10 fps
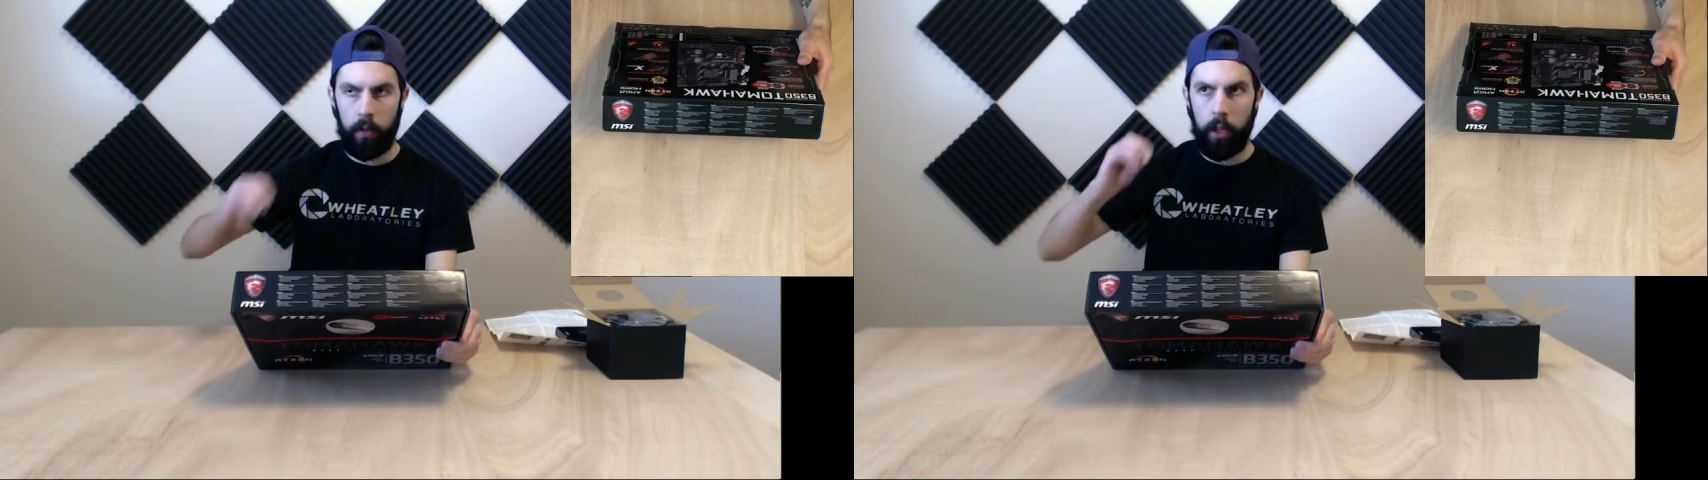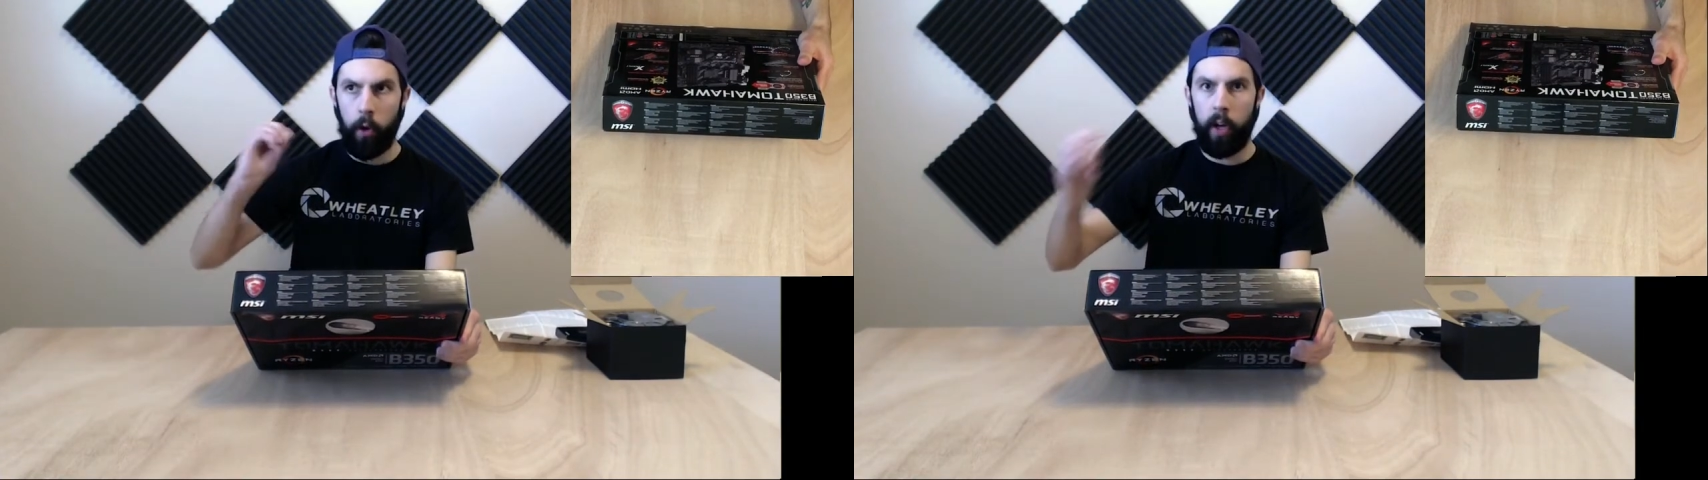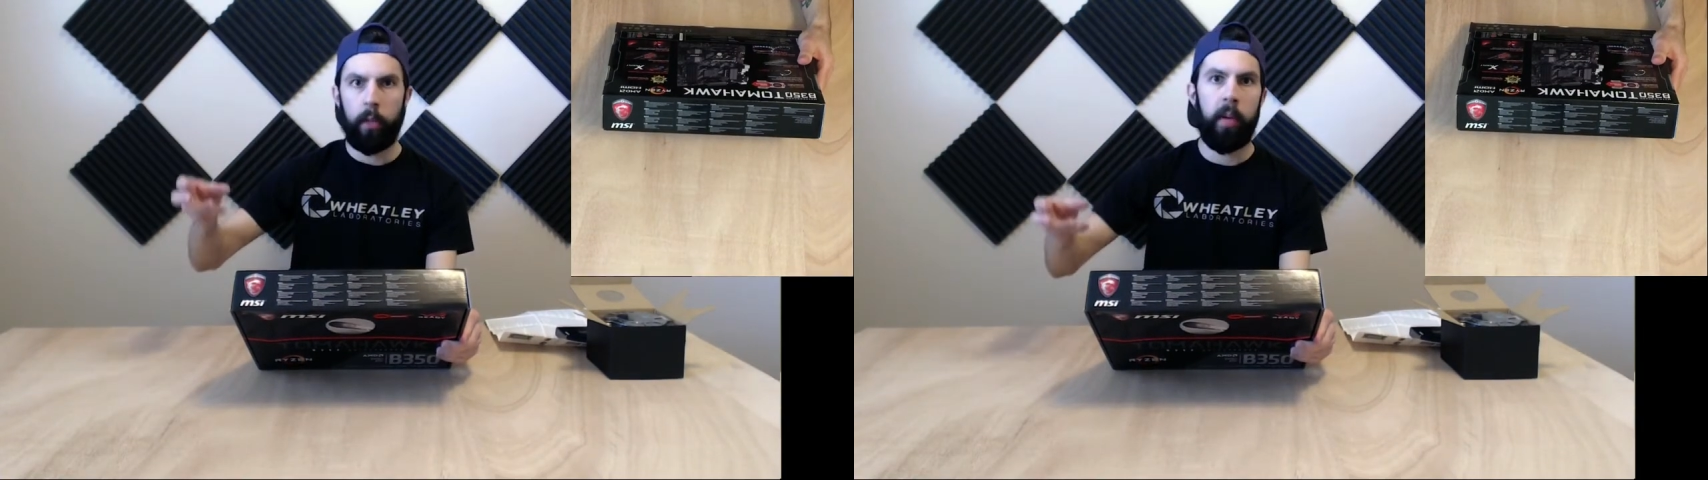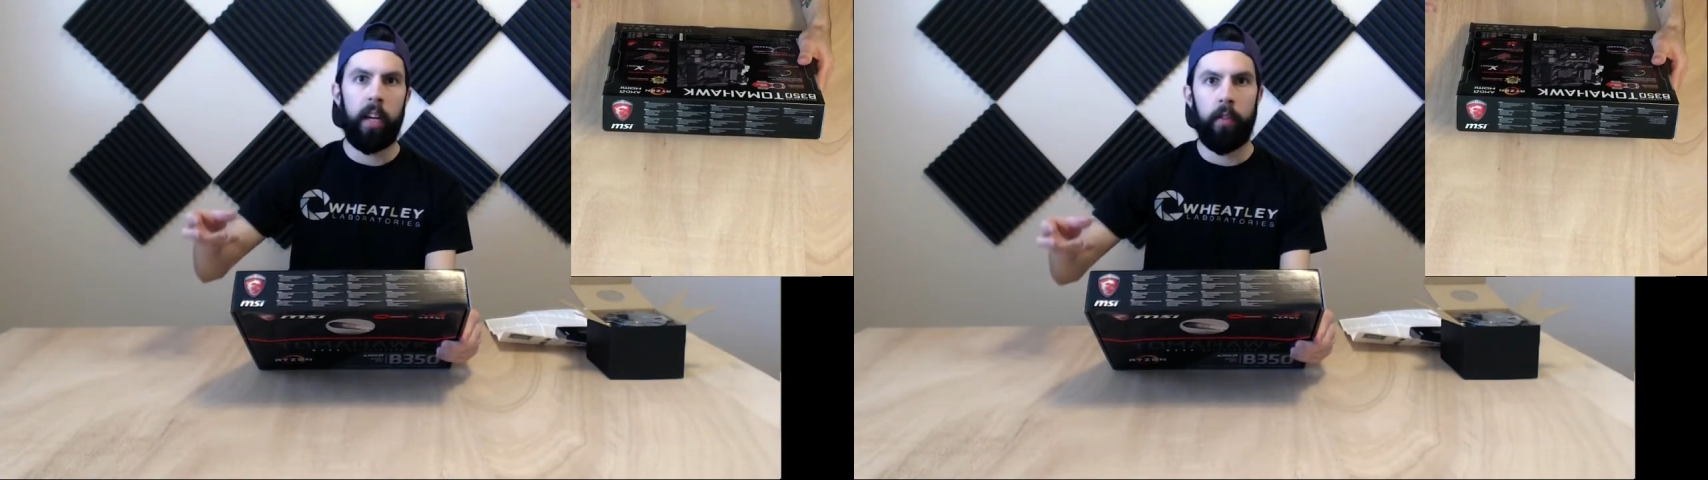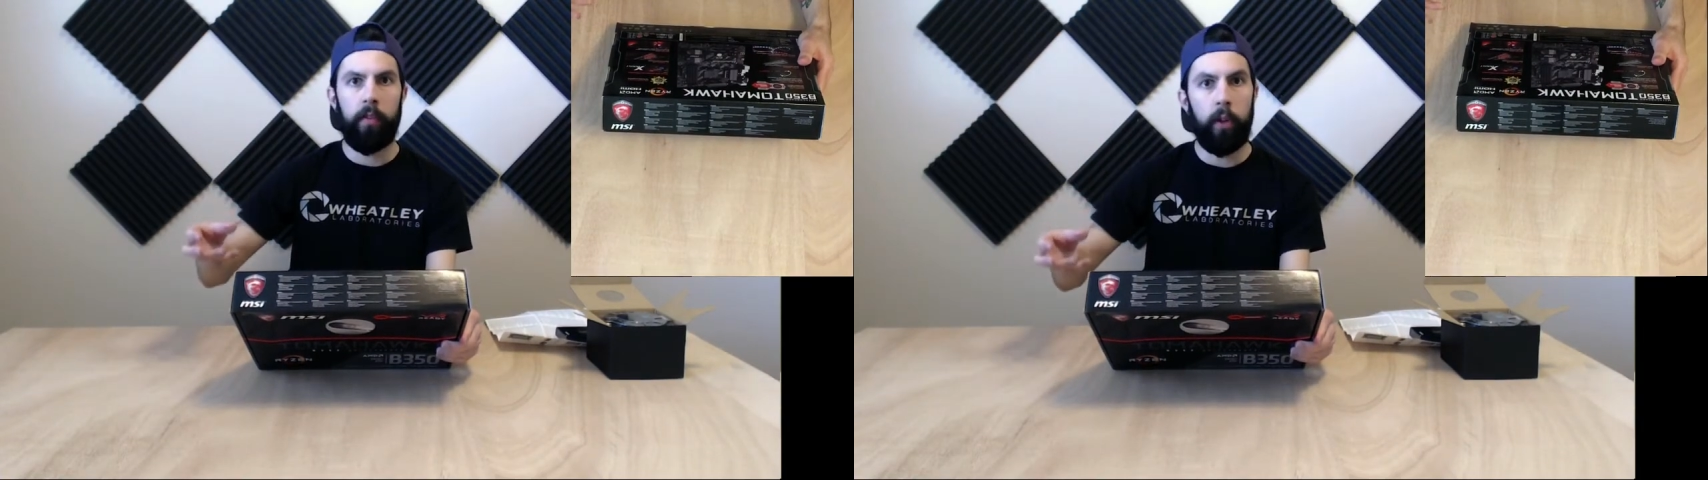USB
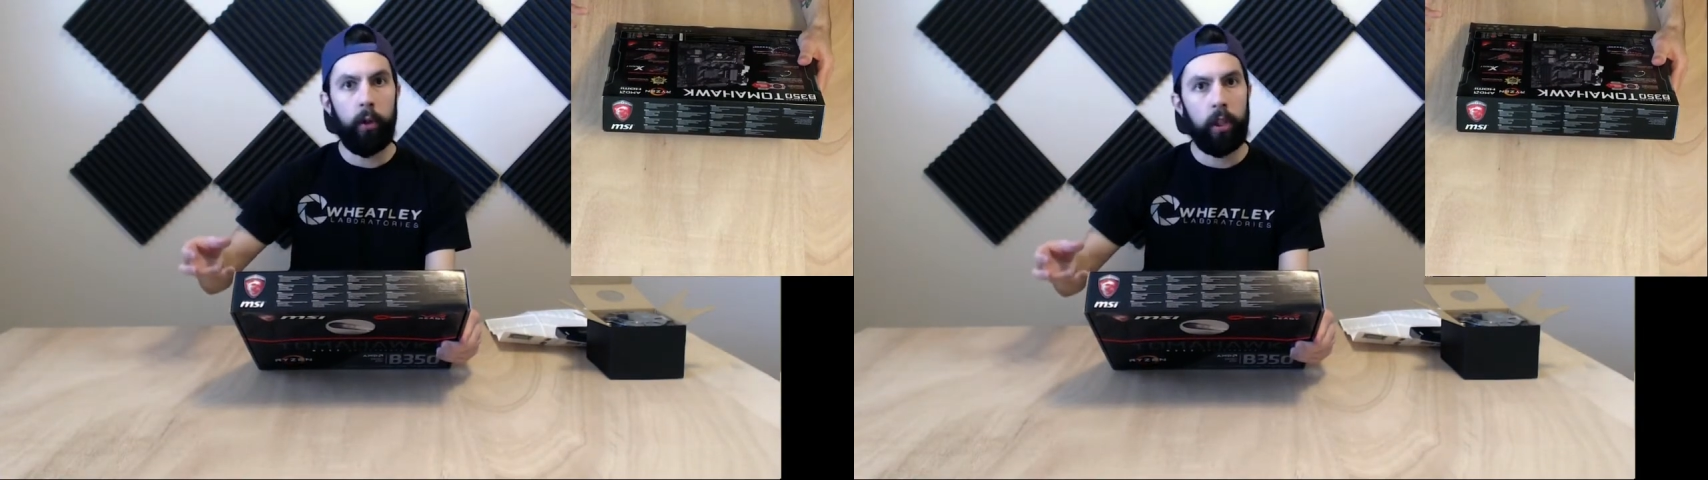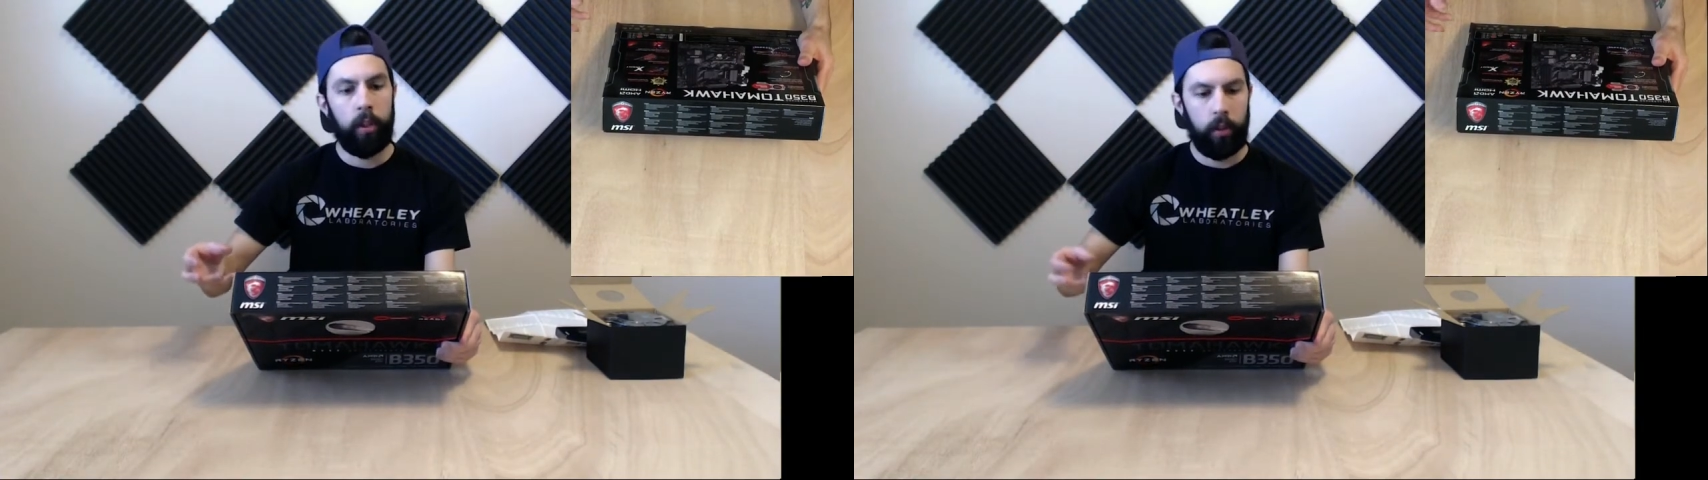of the future.